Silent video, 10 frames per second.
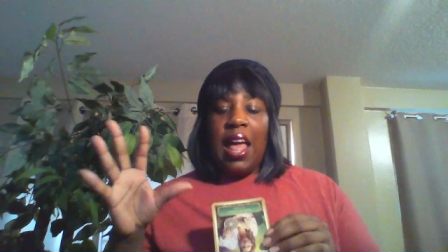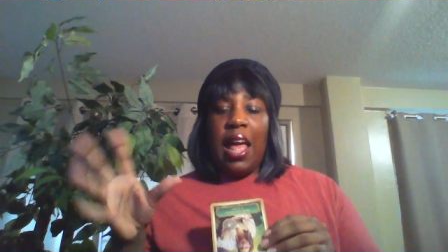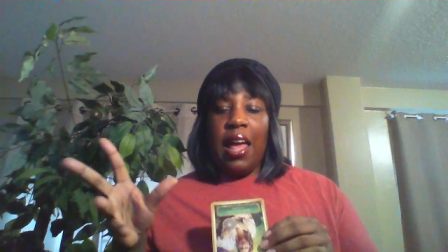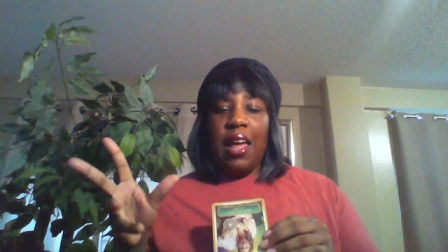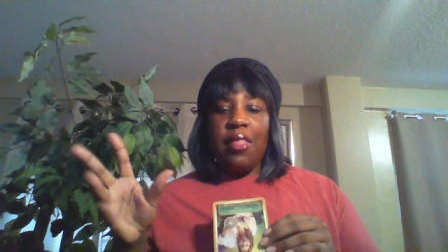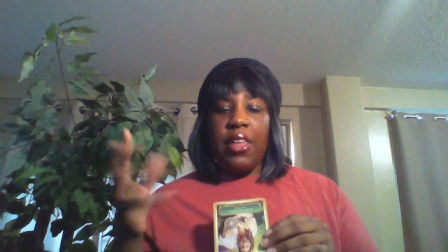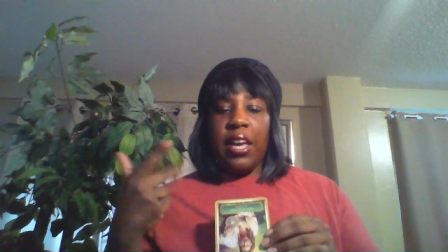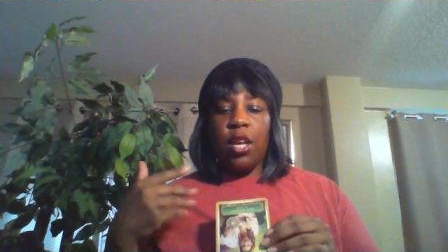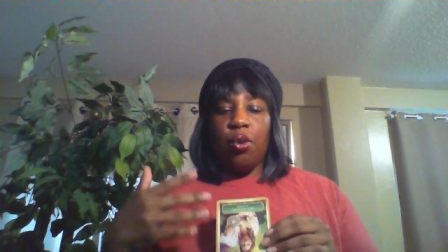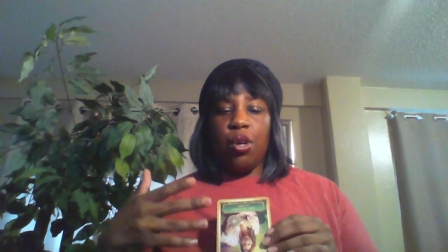And they
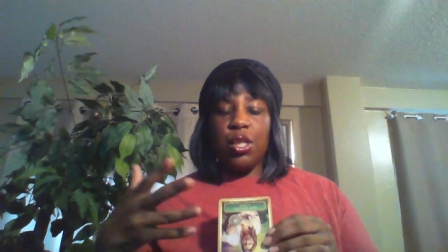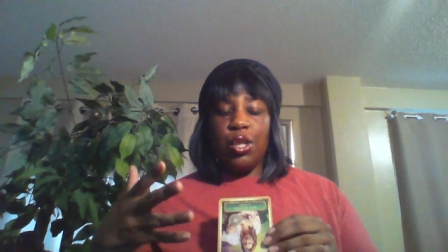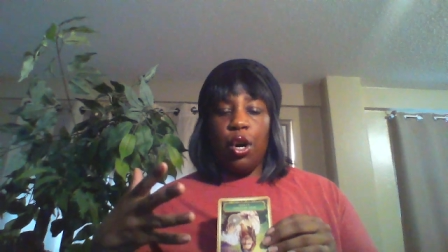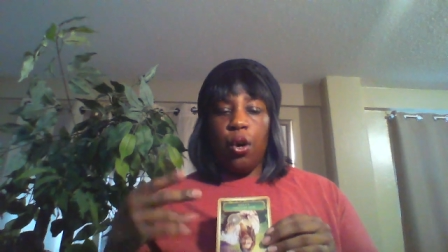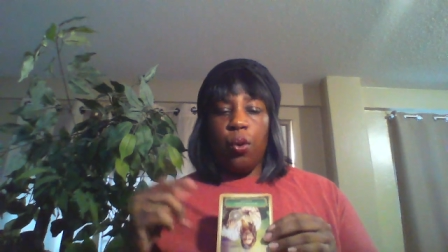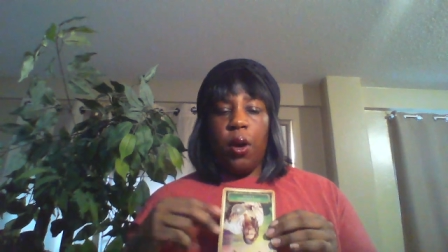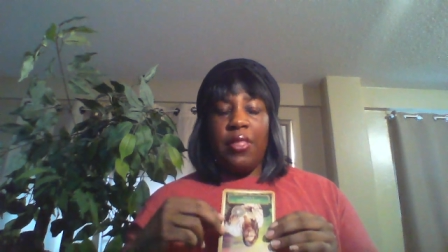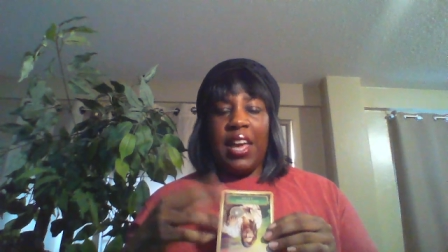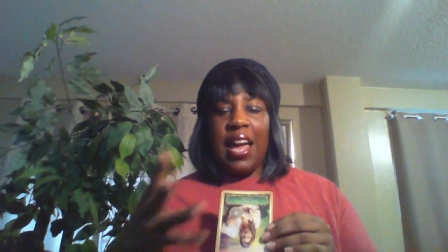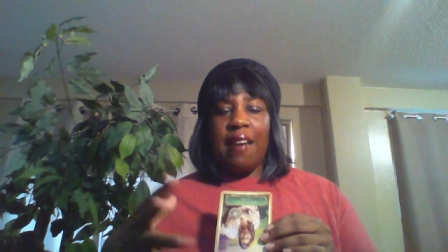can also,
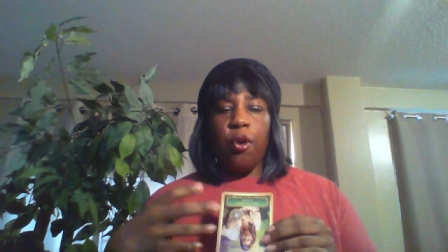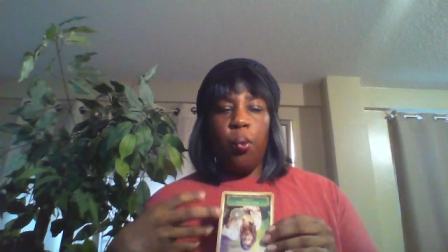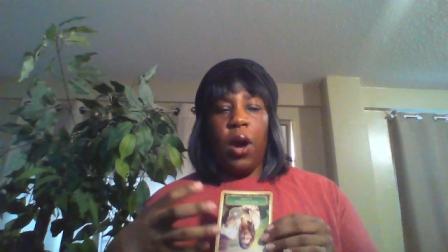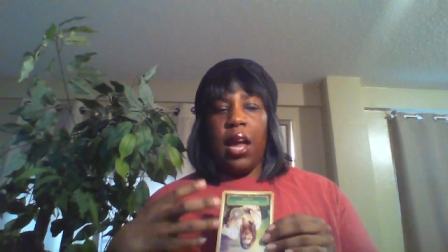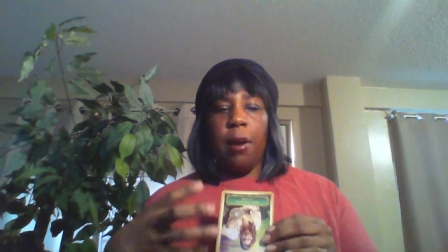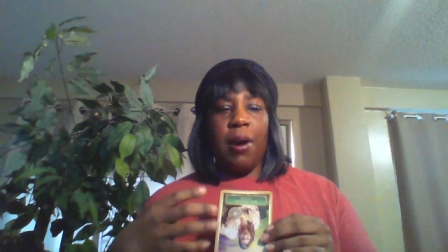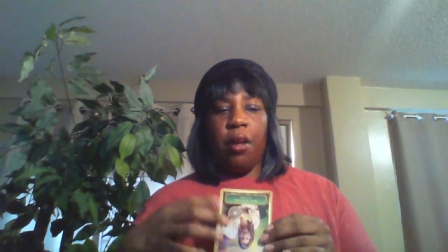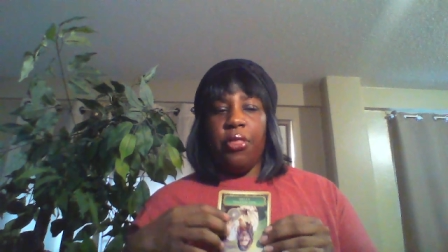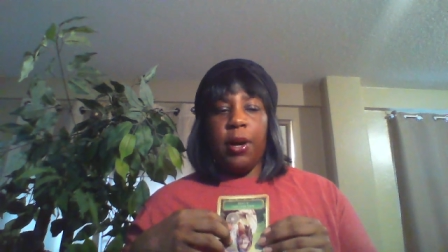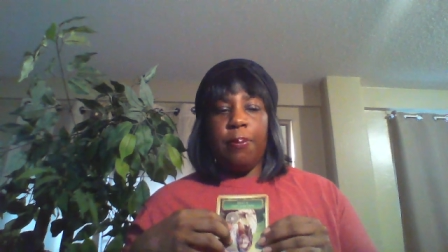they have a way
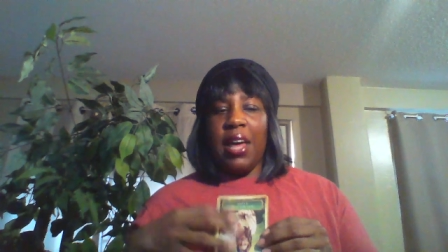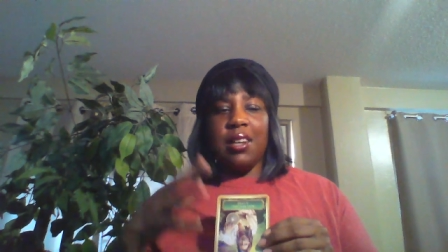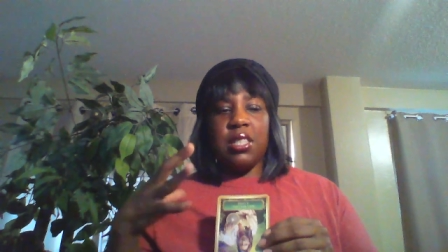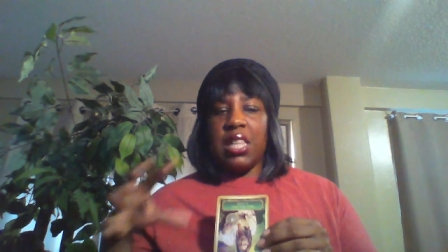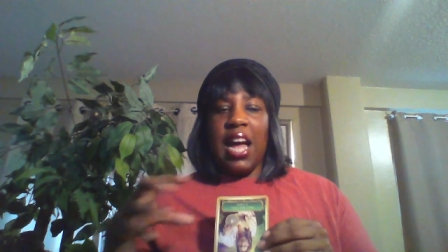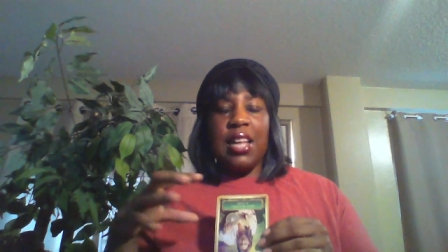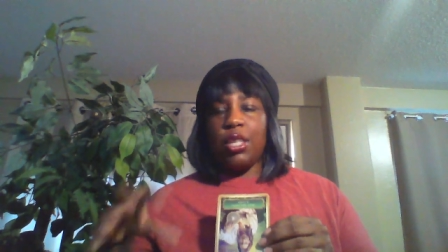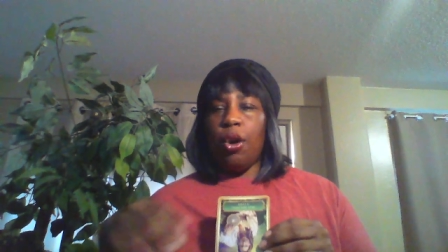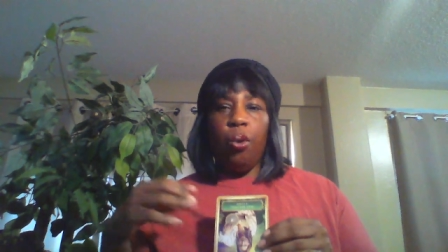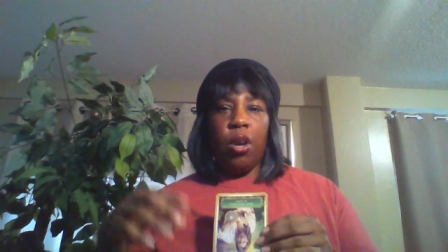about them that is not
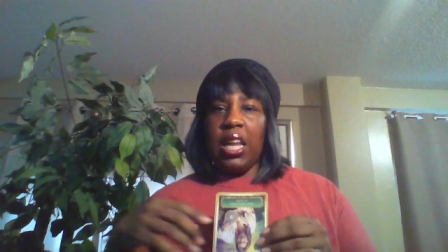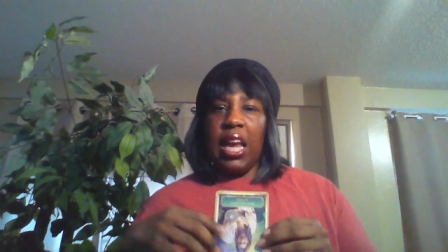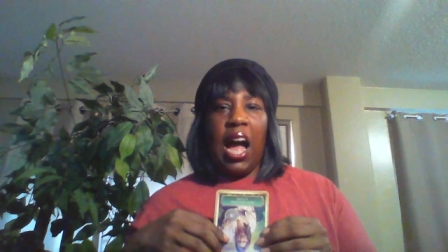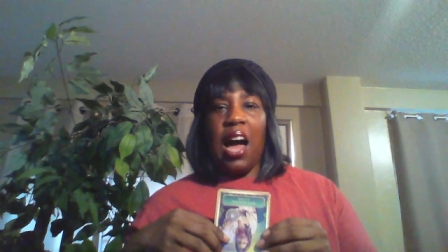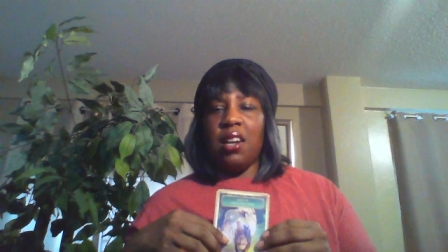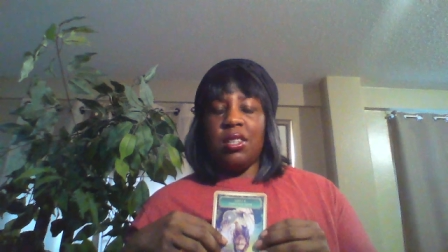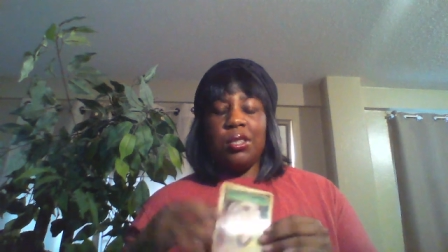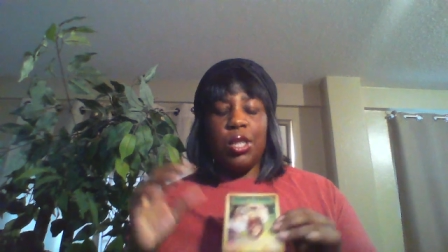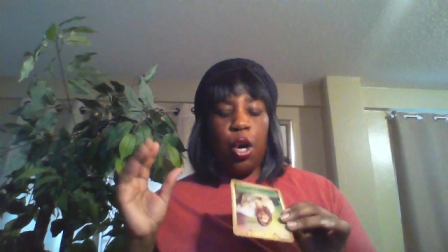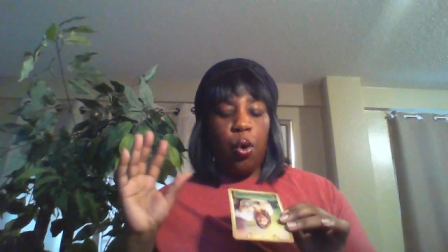totally
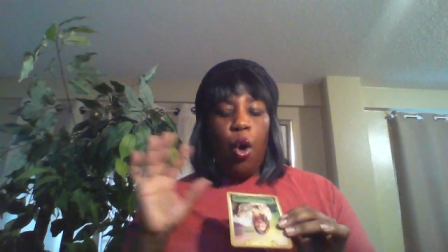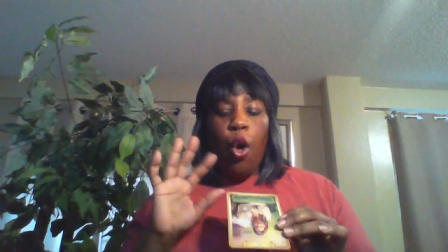honest. So